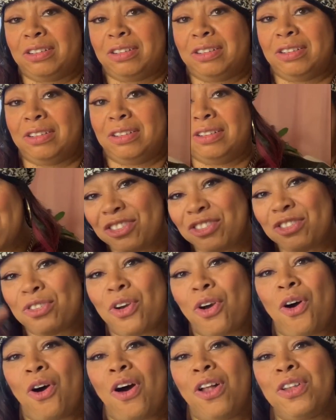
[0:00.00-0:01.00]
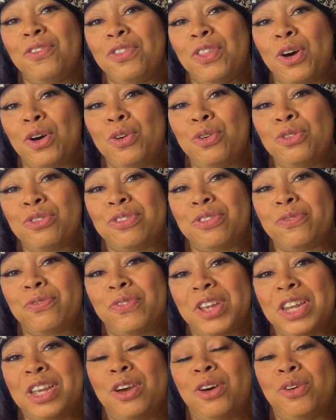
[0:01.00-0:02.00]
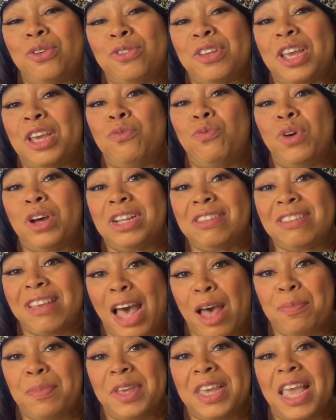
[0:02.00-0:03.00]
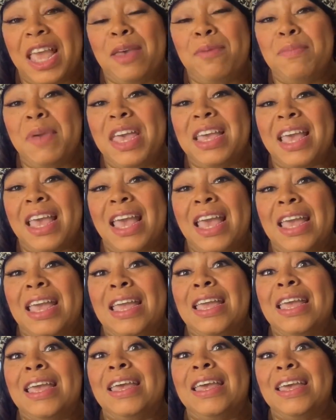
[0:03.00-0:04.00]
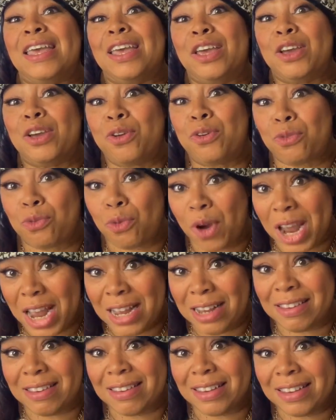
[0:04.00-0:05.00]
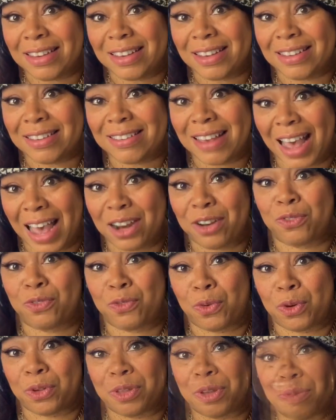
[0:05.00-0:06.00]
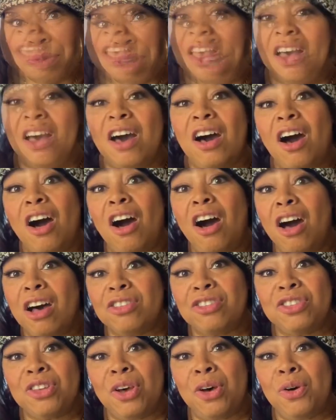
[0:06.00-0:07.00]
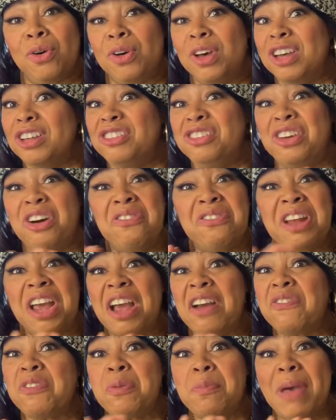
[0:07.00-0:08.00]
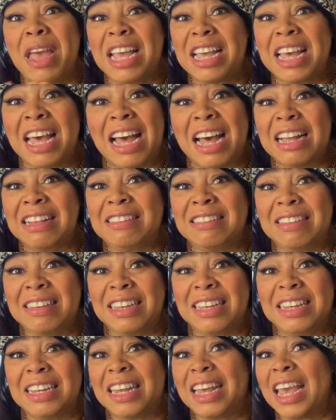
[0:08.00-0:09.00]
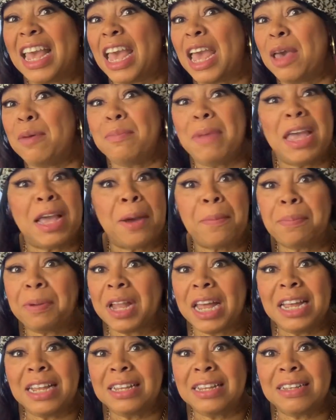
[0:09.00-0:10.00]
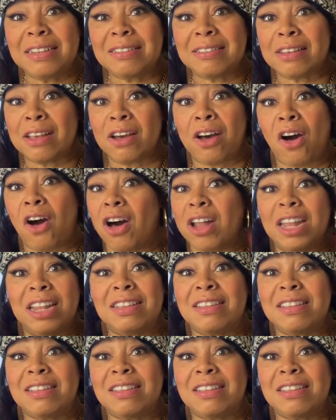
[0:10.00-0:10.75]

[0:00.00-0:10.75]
Cluster all of those videos in one topic and make a great title for them. Also, don't ever make content and make a playlist all at the